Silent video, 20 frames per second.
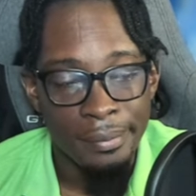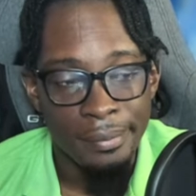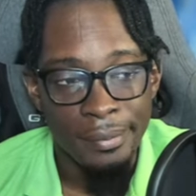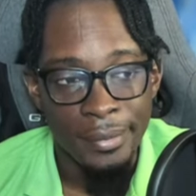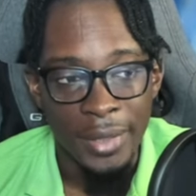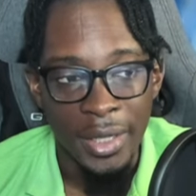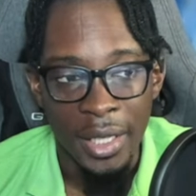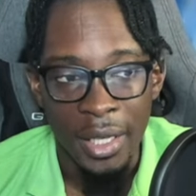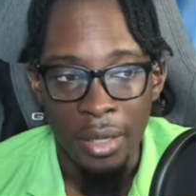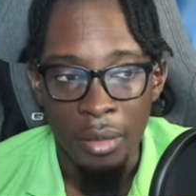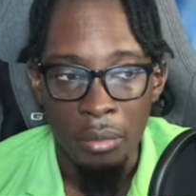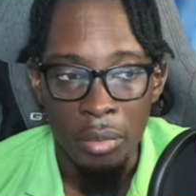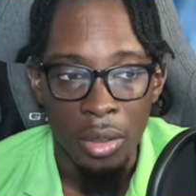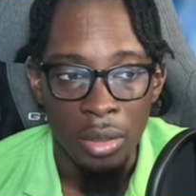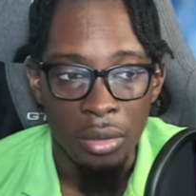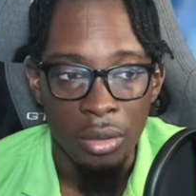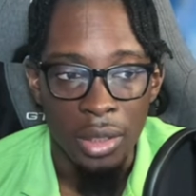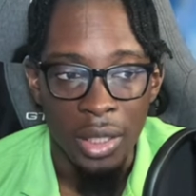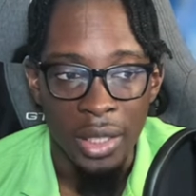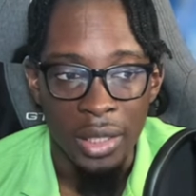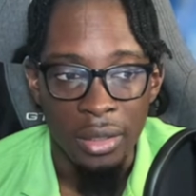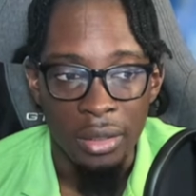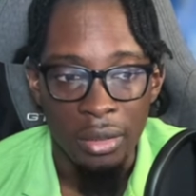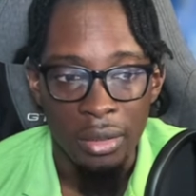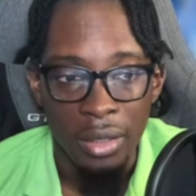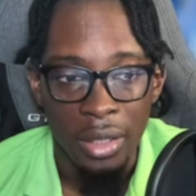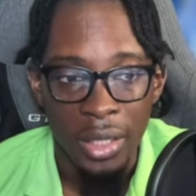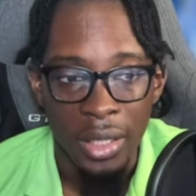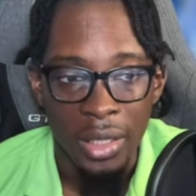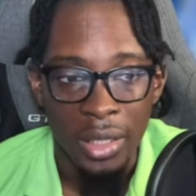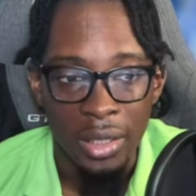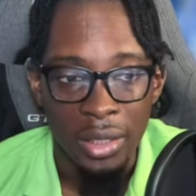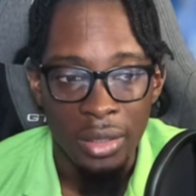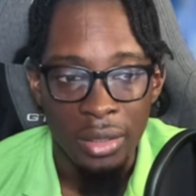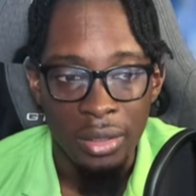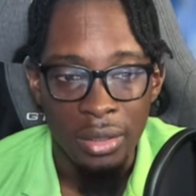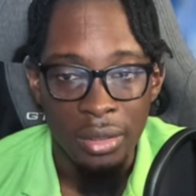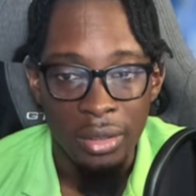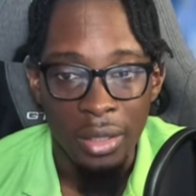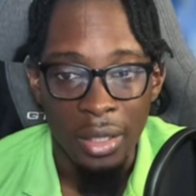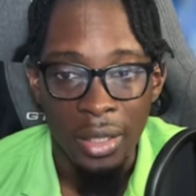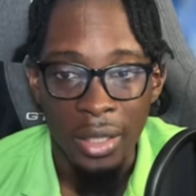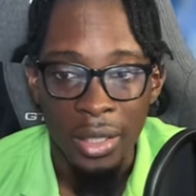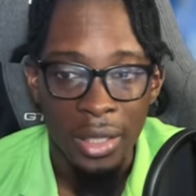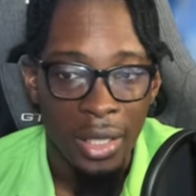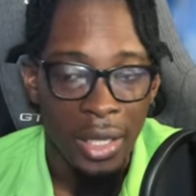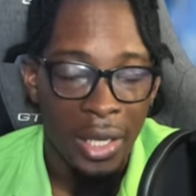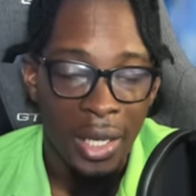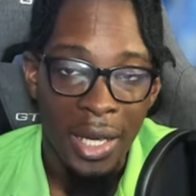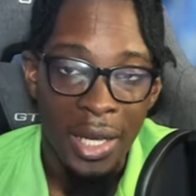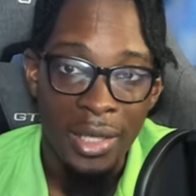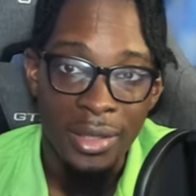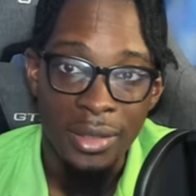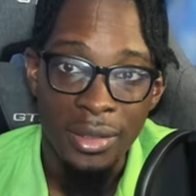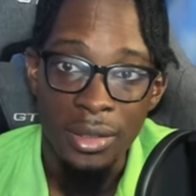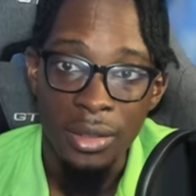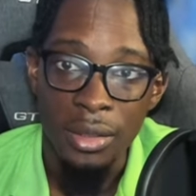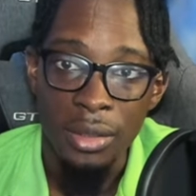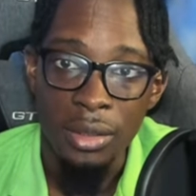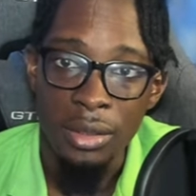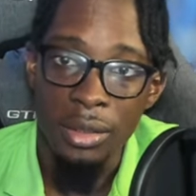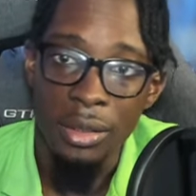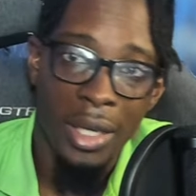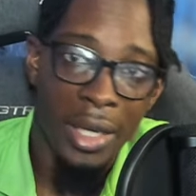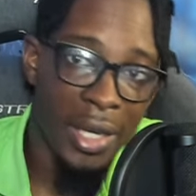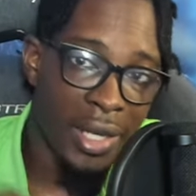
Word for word: yeah, bro, like I had to,